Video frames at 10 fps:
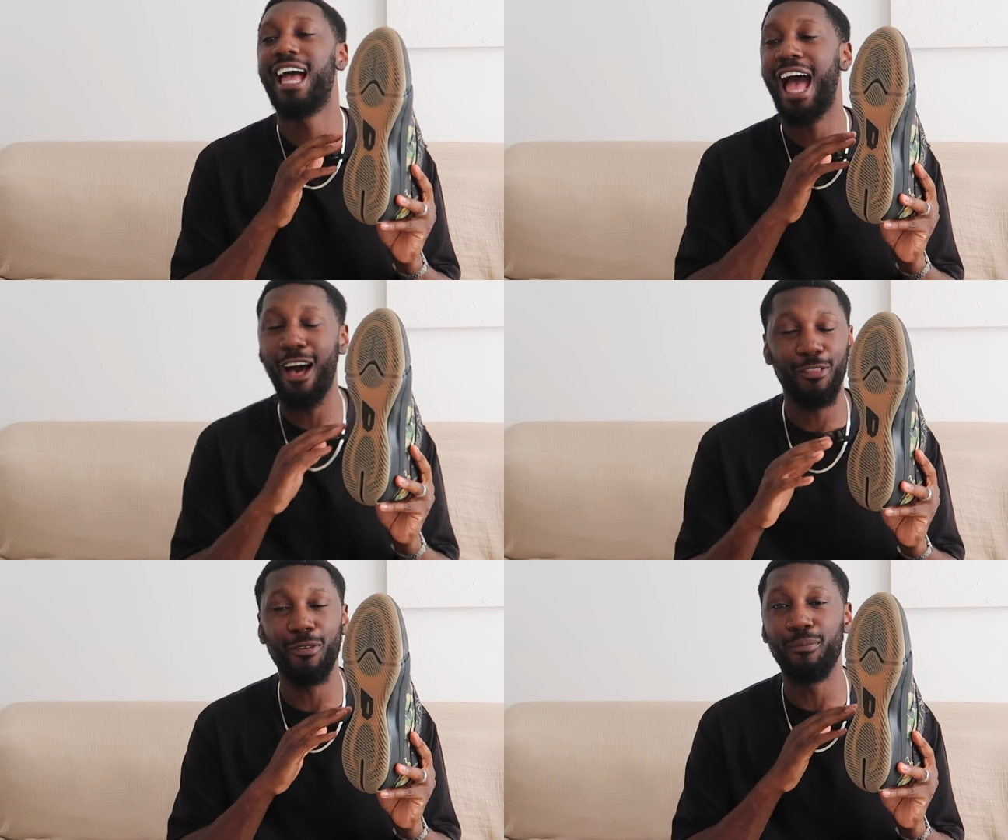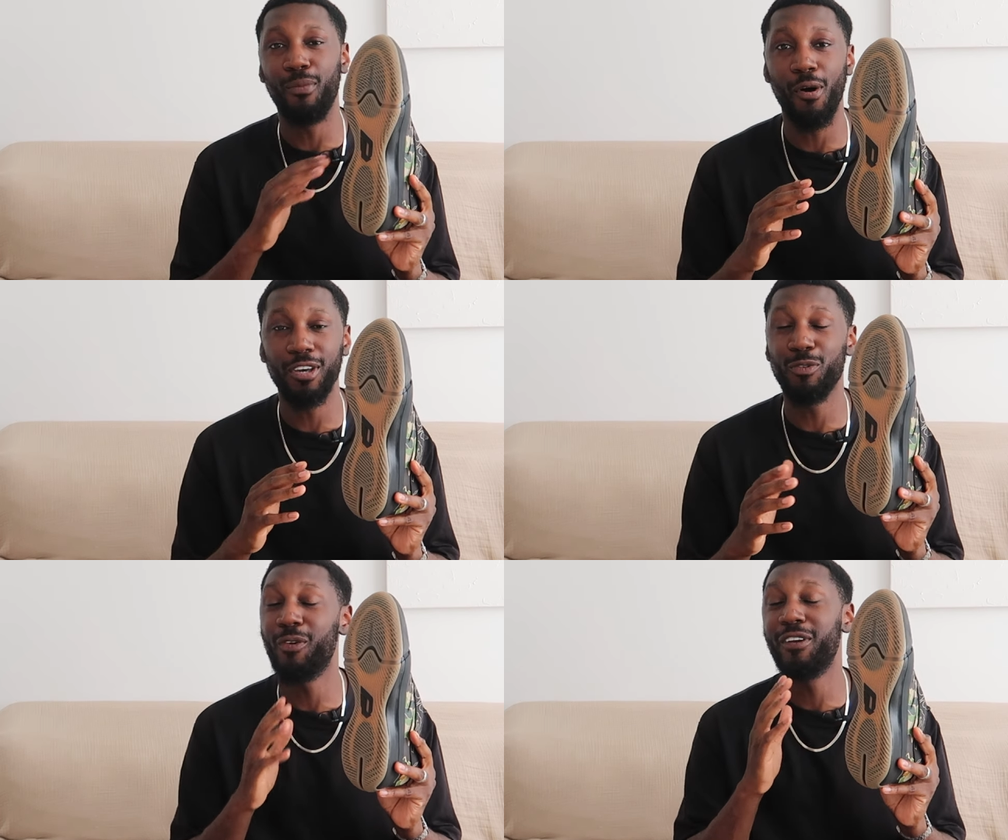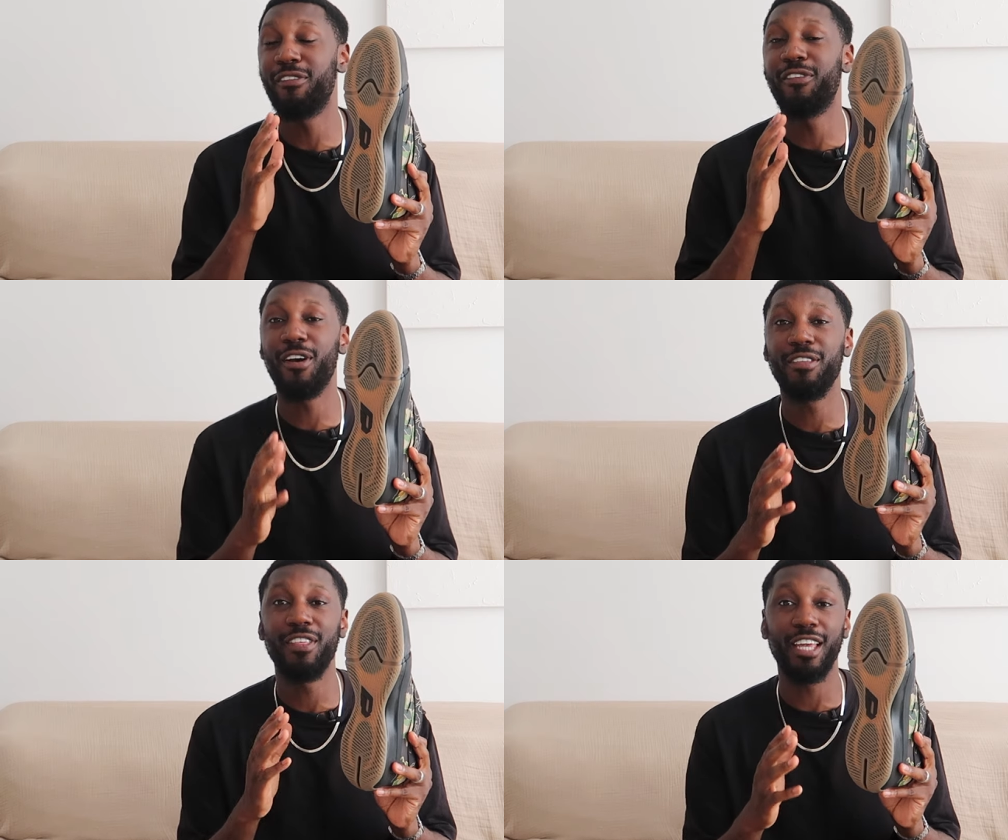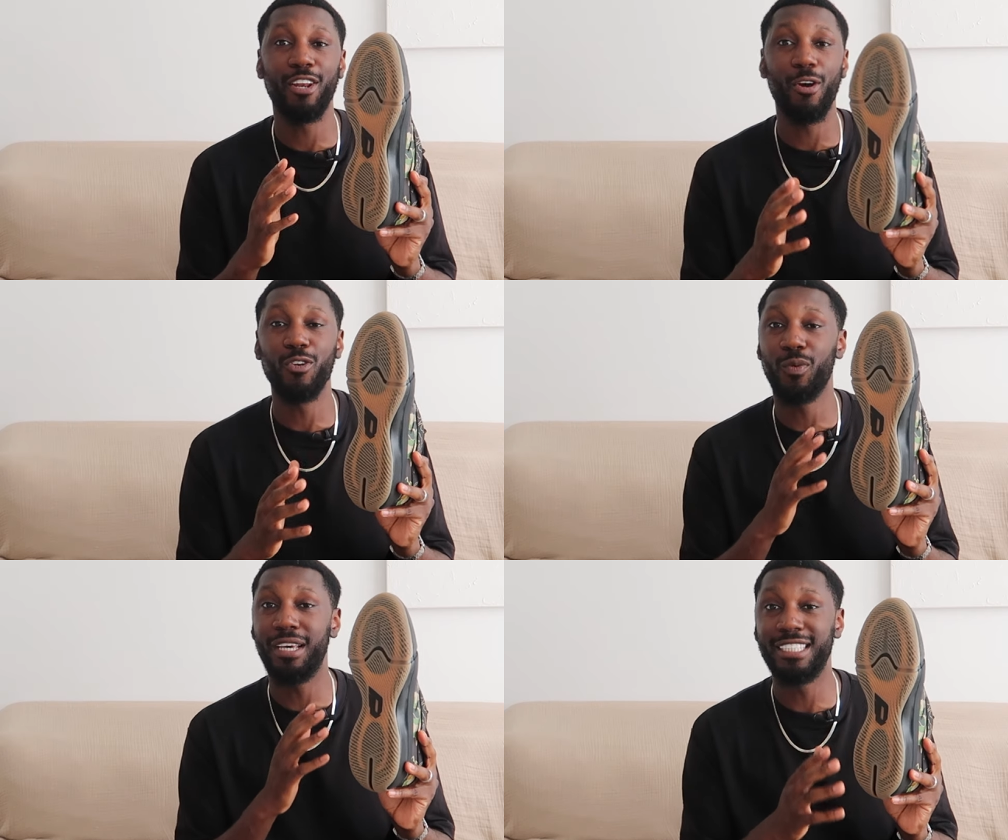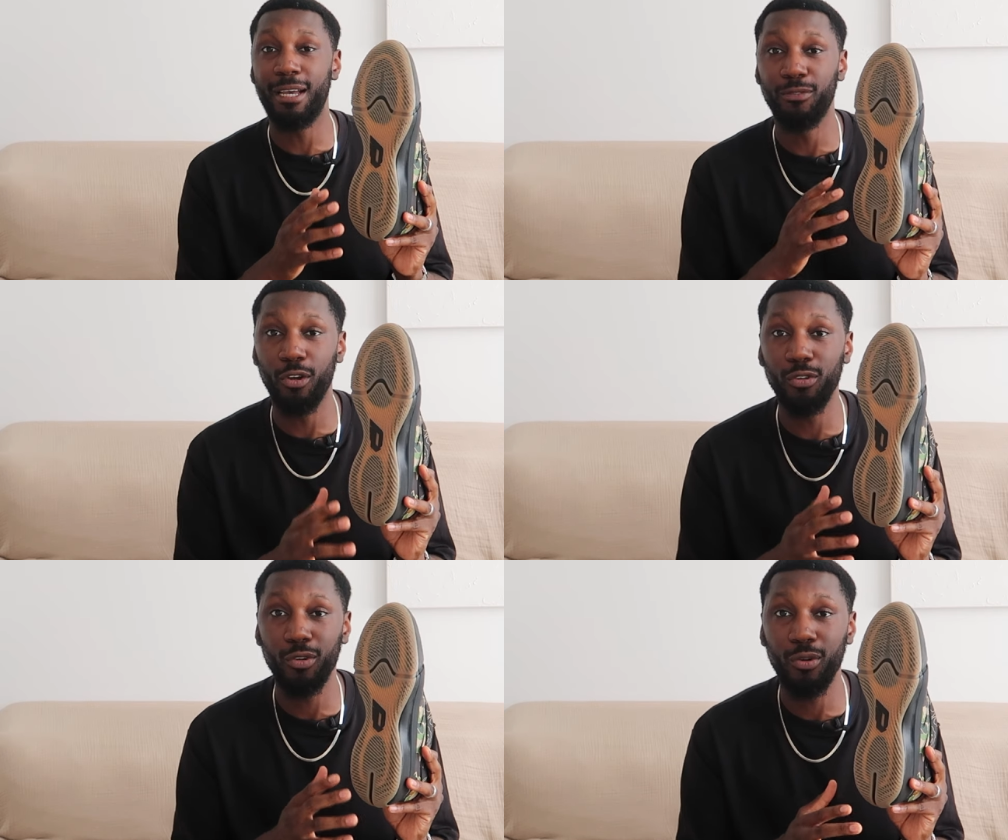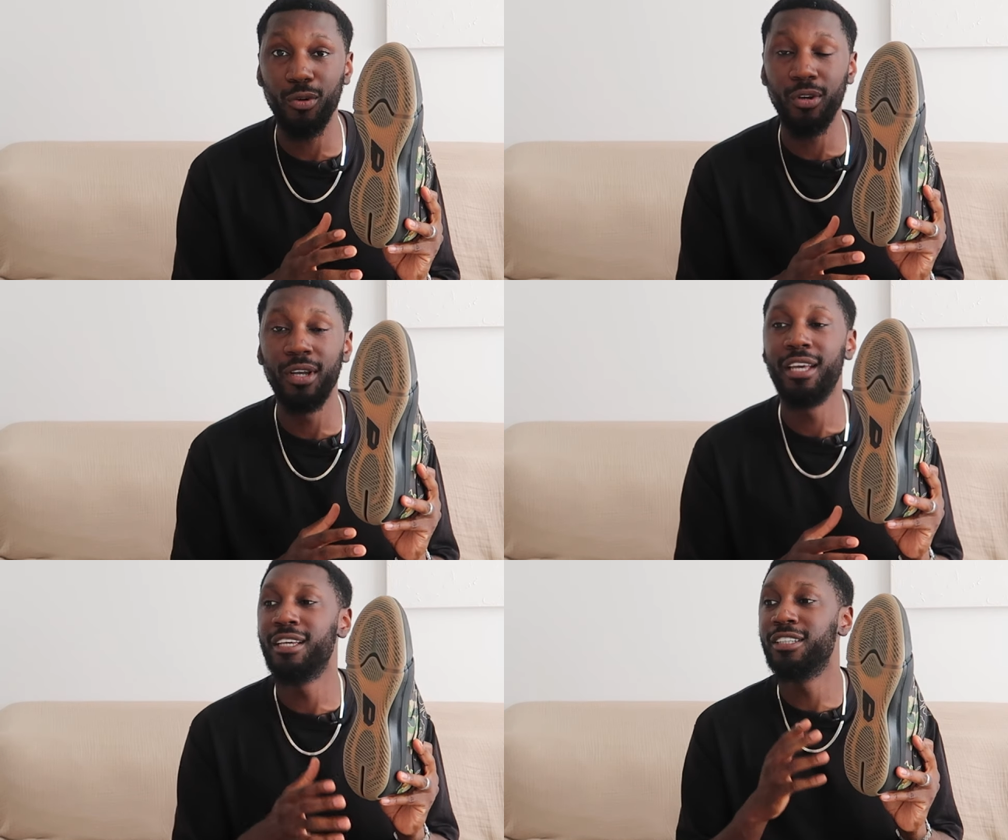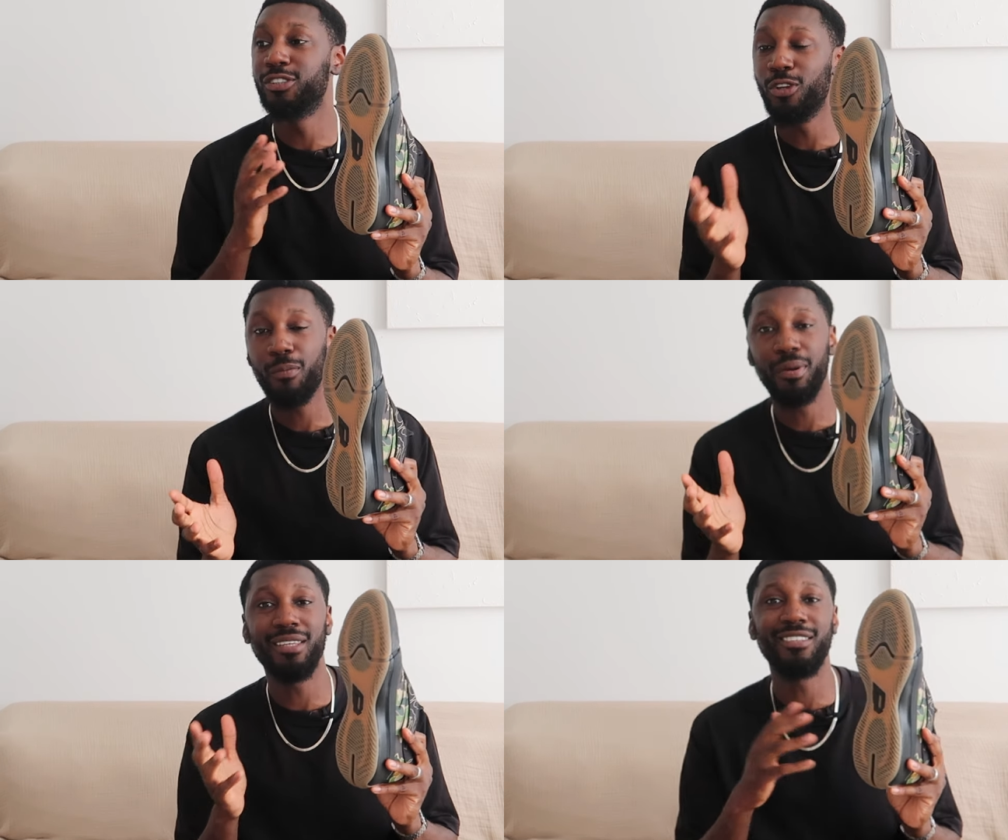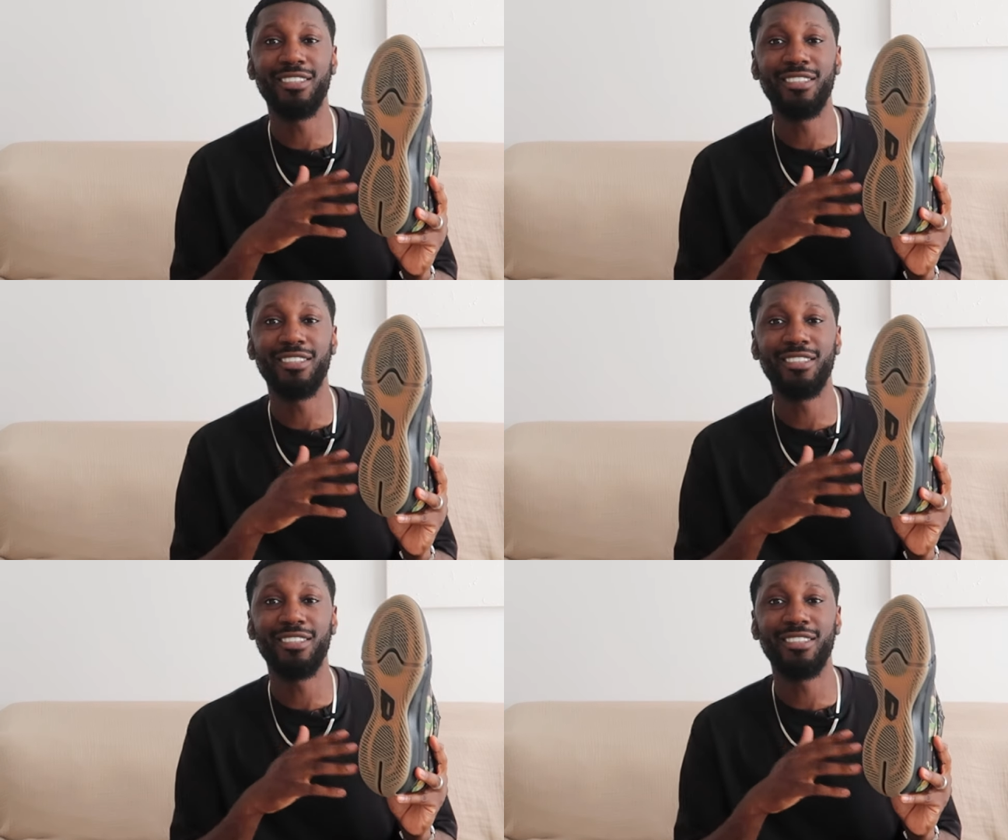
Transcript: out the box. It was one of the first things I noticed when I stepped on the court. Stopping,